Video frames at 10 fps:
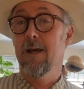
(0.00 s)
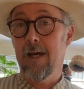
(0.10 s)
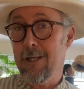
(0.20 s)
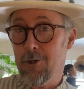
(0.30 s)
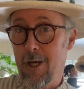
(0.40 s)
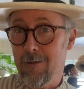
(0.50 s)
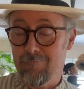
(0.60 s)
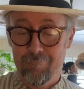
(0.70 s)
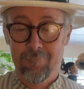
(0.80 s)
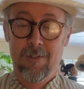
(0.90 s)
and your head.
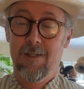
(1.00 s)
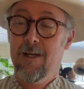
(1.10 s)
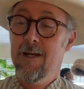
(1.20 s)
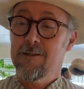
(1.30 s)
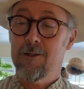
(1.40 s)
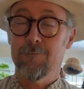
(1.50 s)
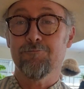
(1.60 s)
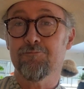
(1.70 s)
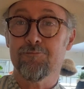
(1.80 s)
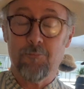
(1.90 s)
So
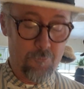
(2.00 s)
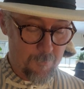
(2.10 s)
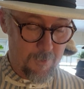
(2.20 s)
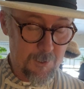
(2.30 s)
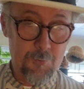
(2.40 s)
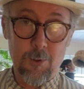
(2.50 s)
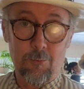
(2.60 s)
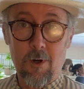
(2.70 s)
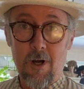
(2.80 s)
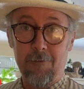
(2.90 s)
this will
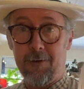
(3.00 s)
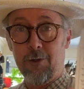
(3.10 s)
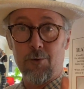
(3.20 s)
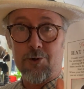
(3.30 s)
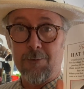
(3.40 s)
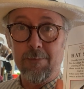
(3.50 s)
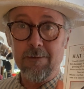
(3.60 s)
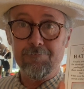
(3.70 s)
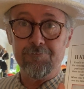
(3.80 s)
arrive in your shipment,